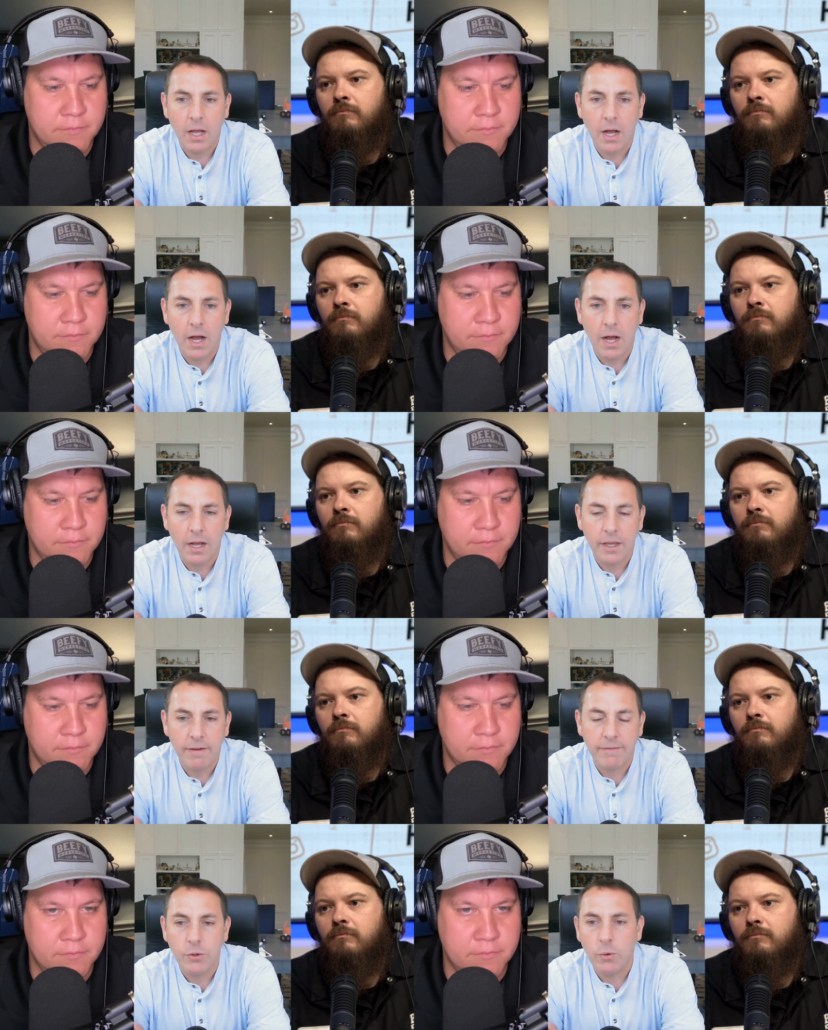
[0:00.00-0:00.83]
Speaker 1: Uh,
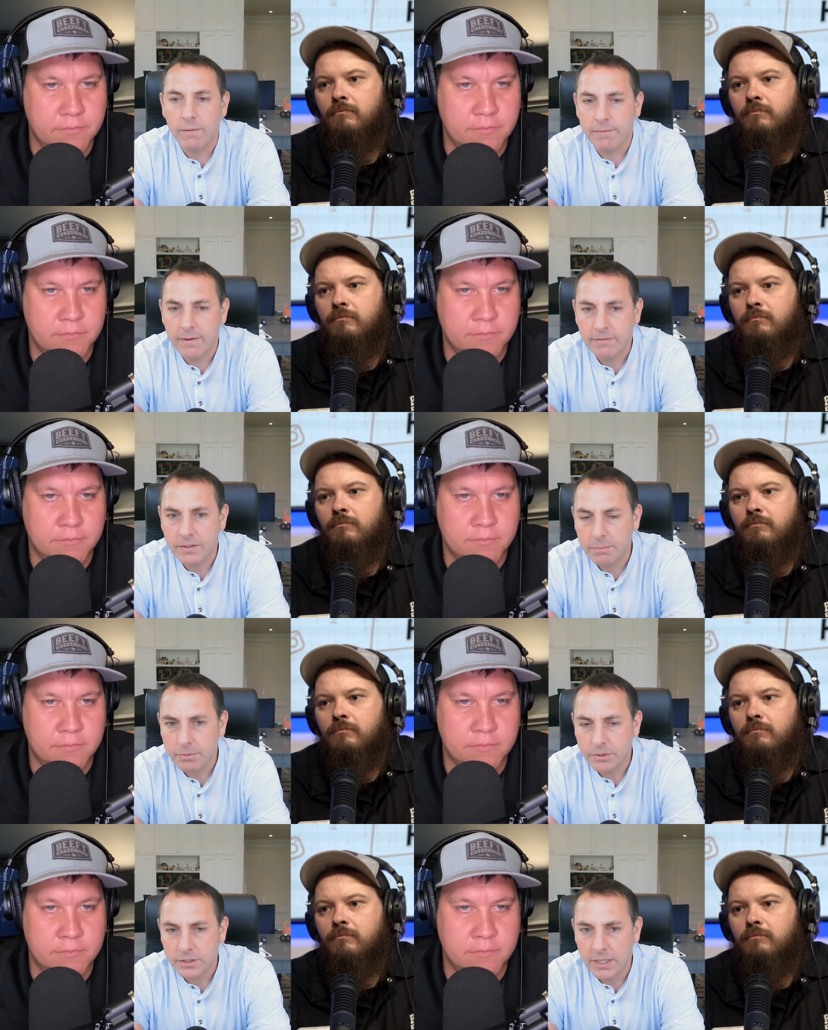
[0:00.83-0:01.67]
if you are
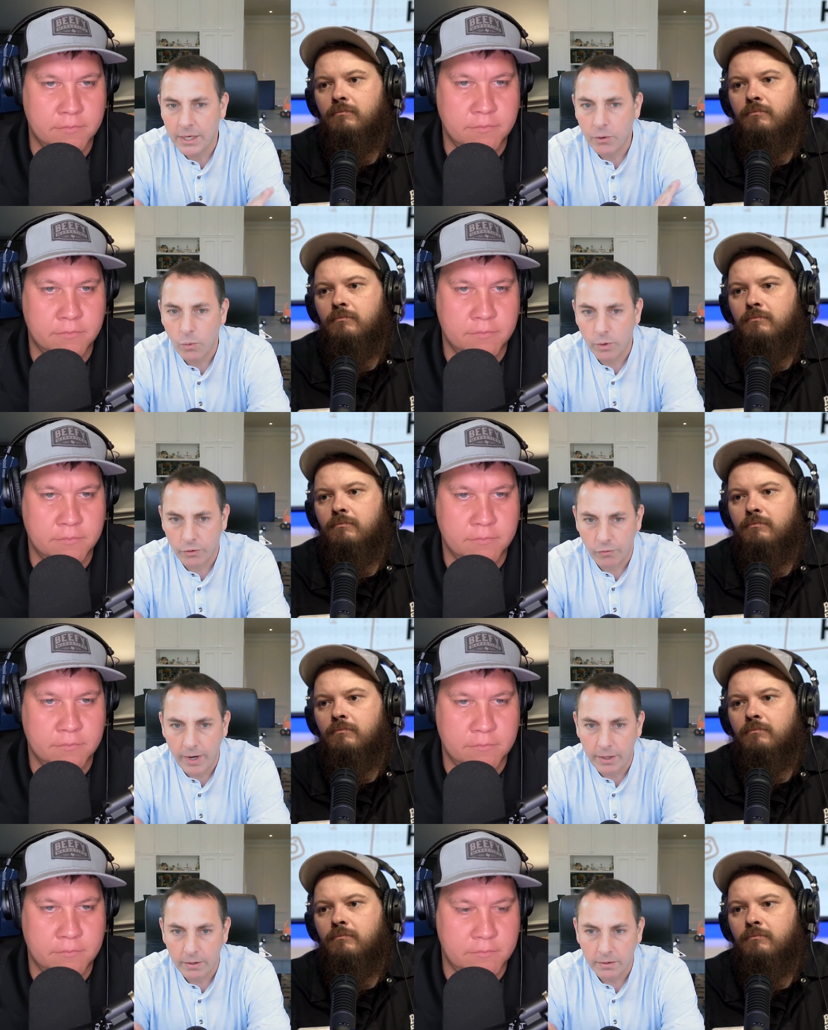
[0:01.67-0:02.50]
50% or
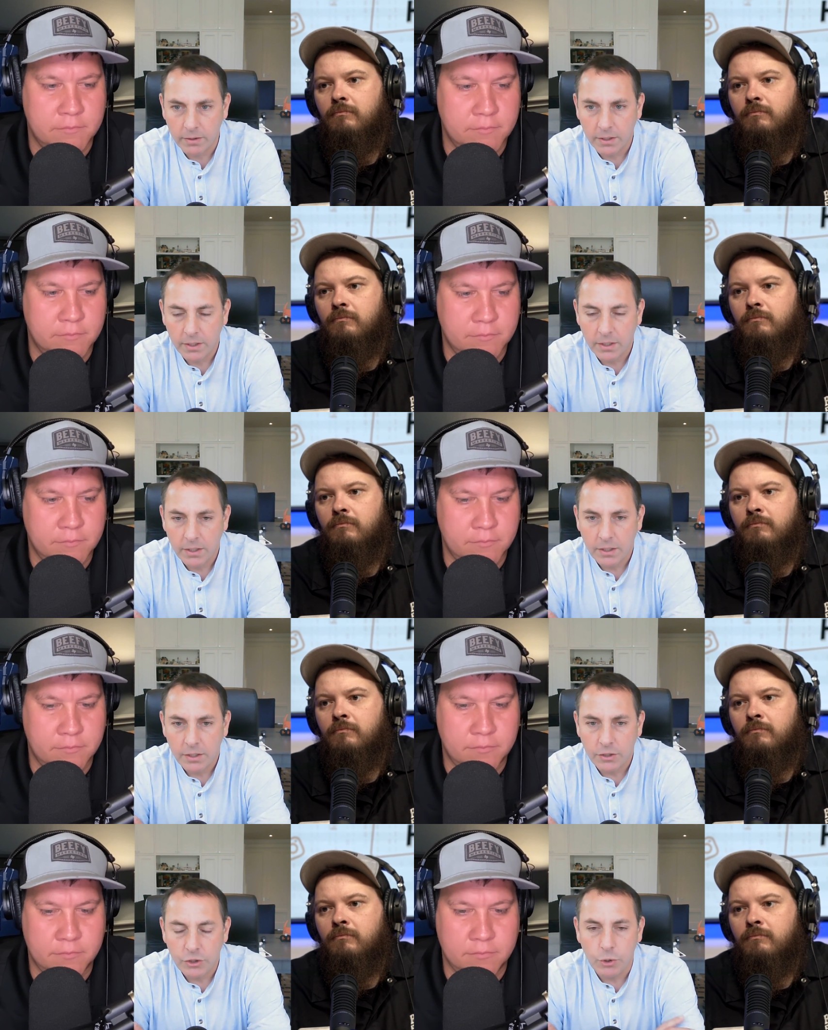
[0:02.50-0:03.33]
greater,
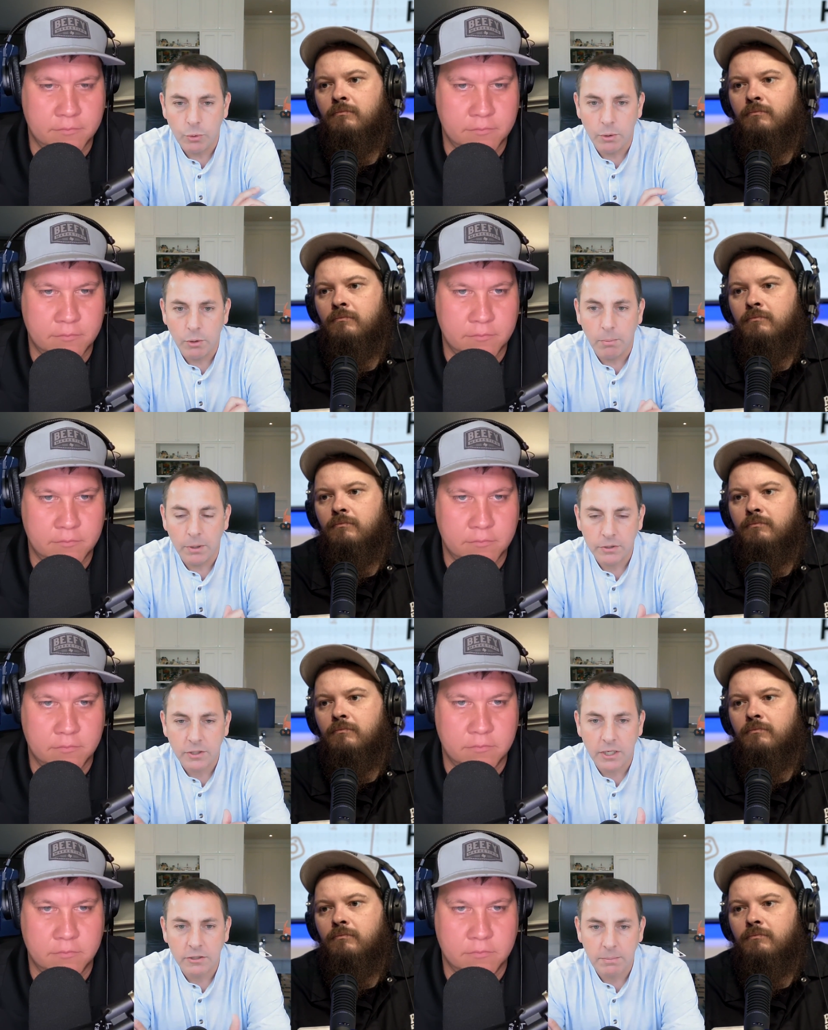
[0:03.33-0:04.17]
you will
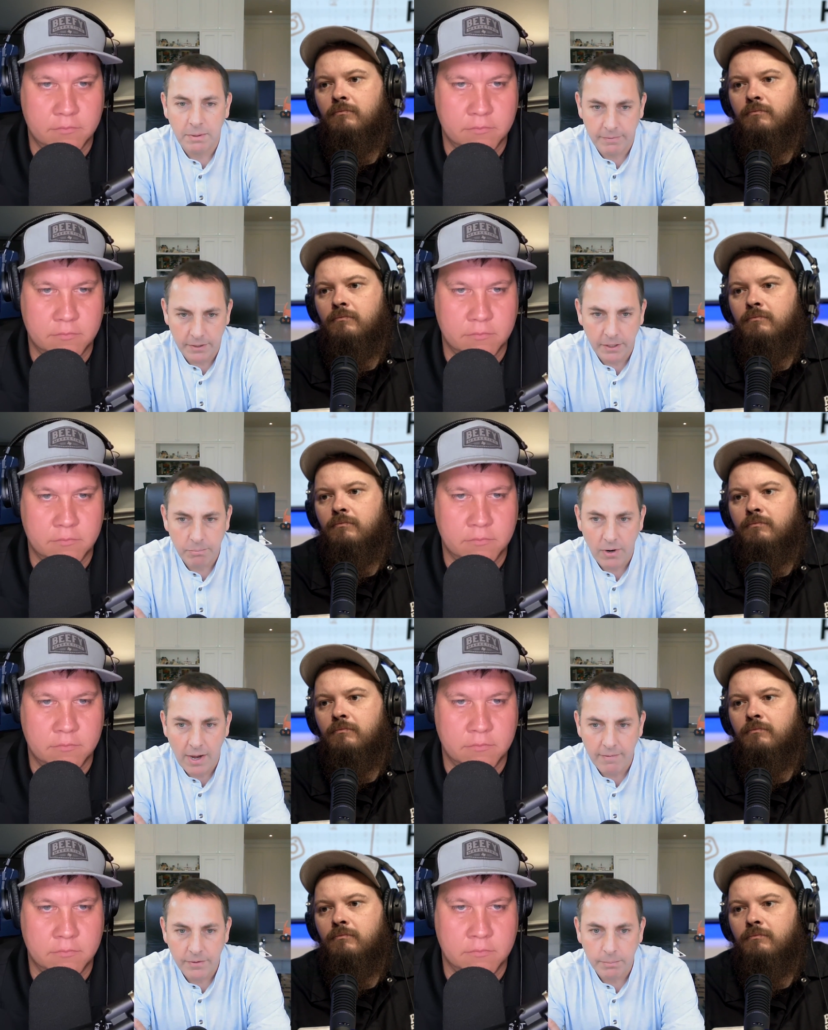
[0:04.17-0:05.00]
most likely be very
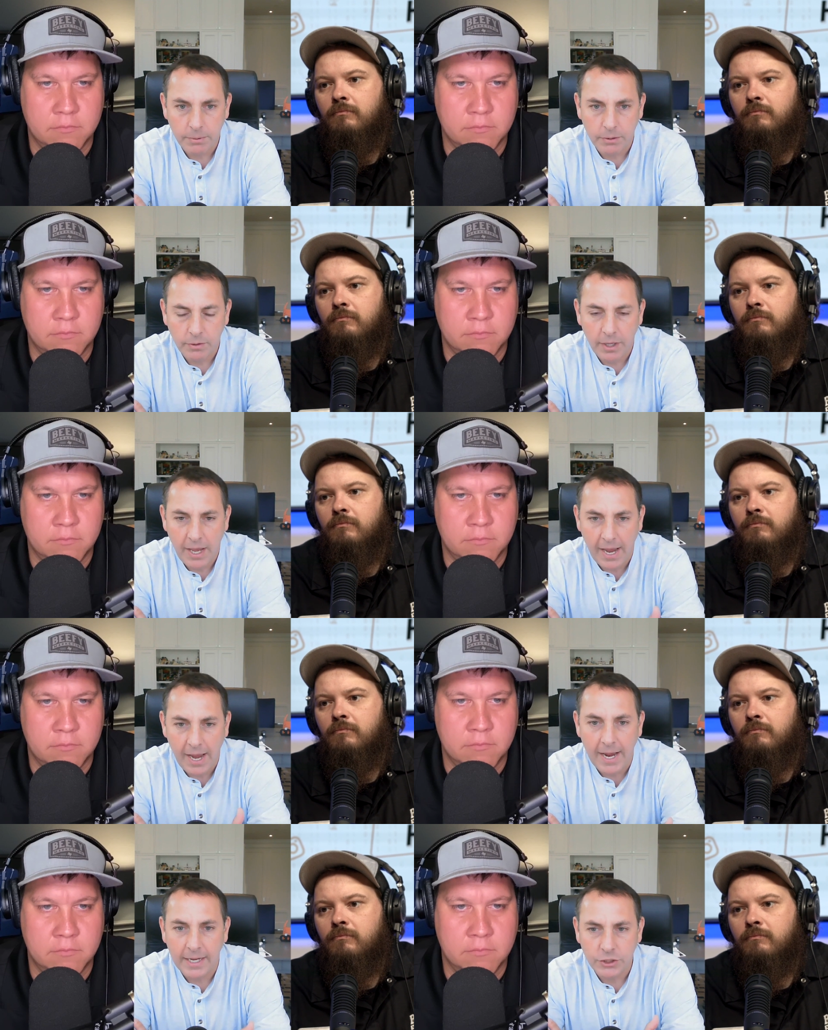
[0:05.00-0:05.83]
profitable
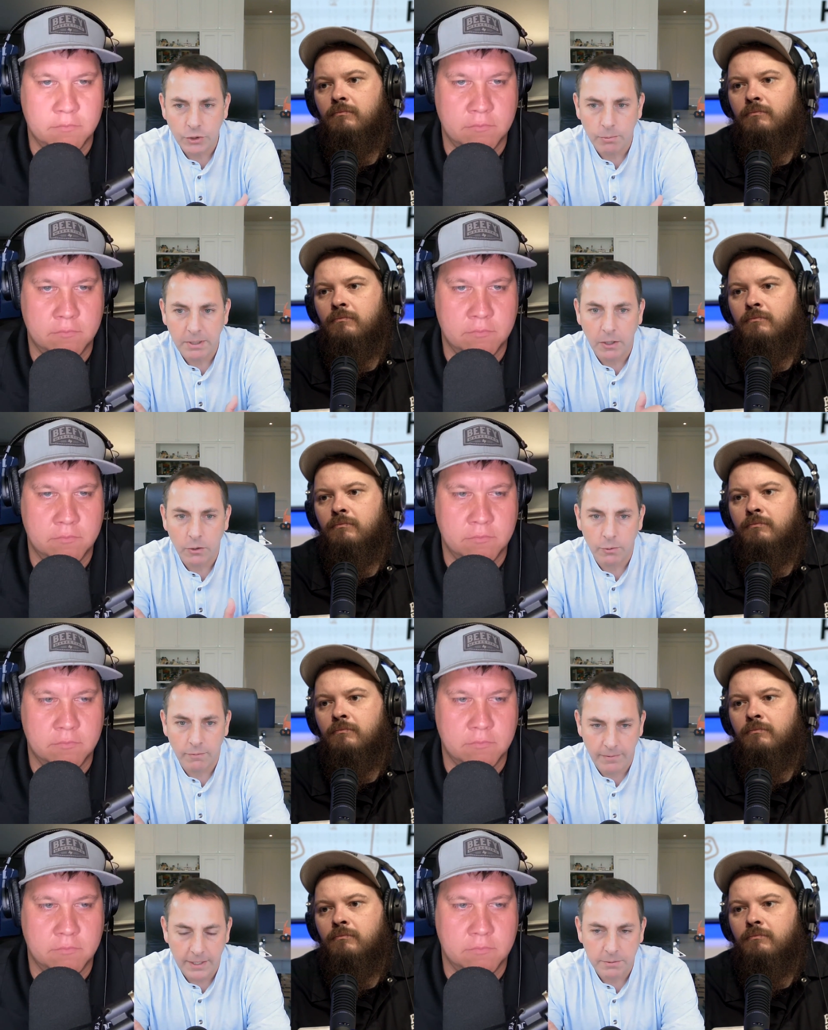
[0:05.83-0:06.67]
and you'll be able to
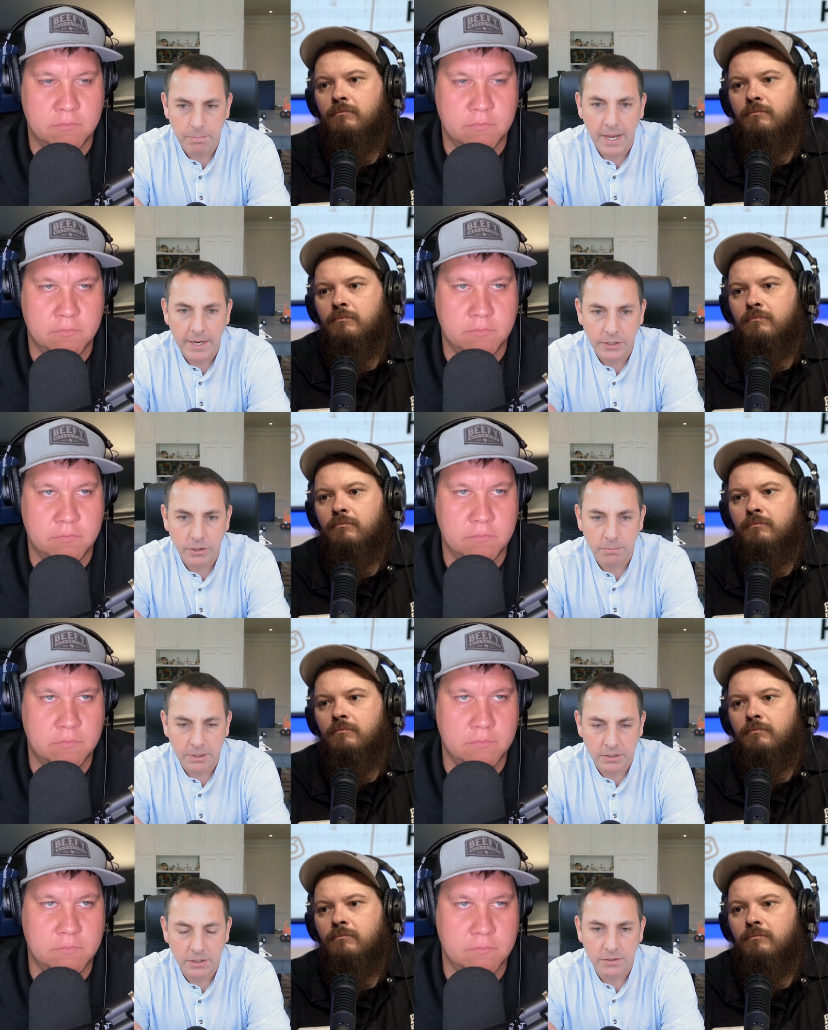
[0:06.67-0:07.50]
invest back in your
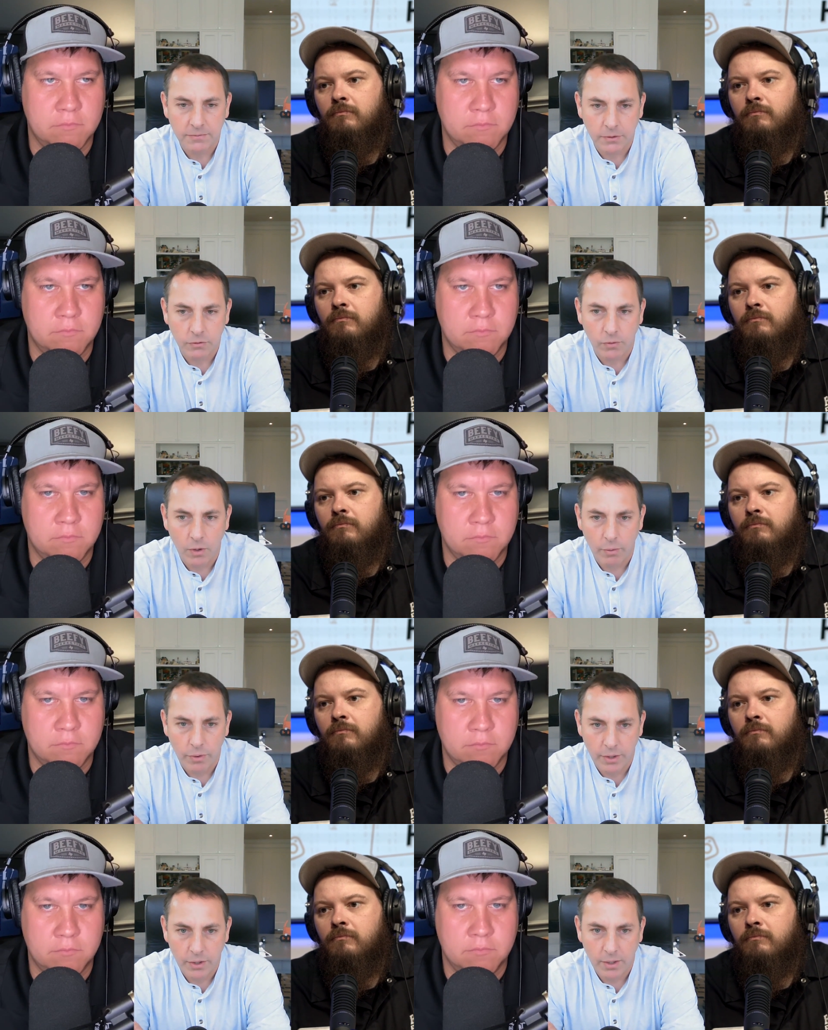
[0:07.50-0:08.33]
business for
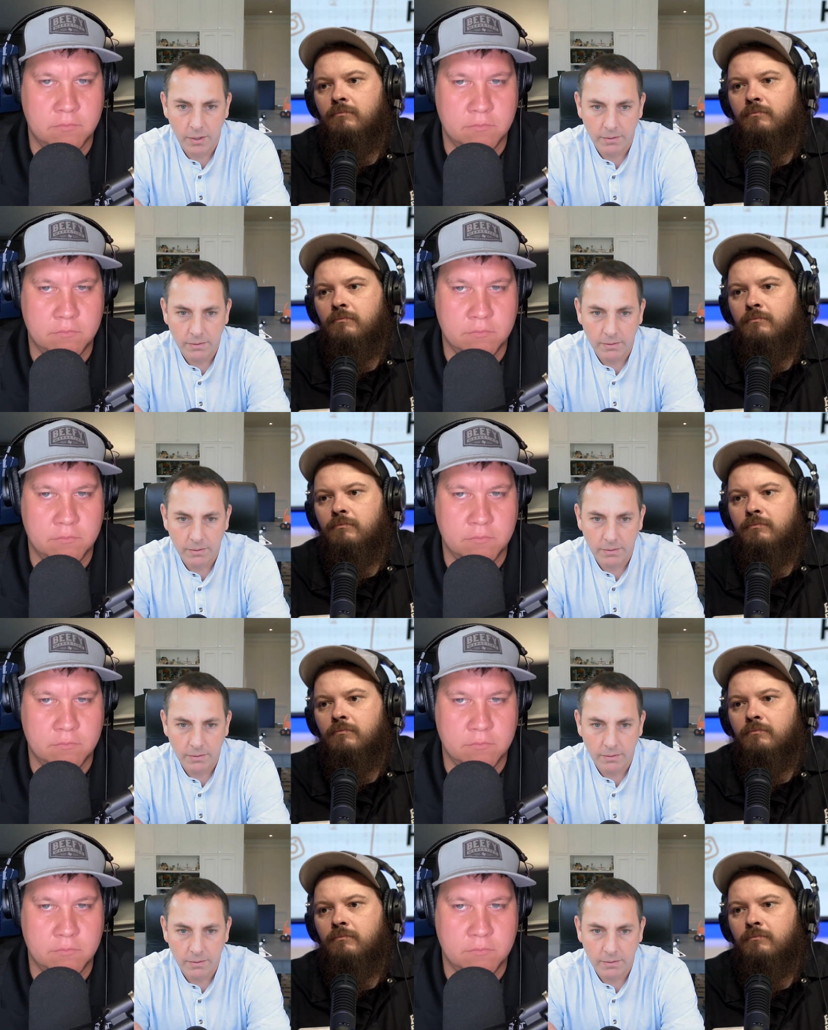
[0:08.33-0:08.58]
growth.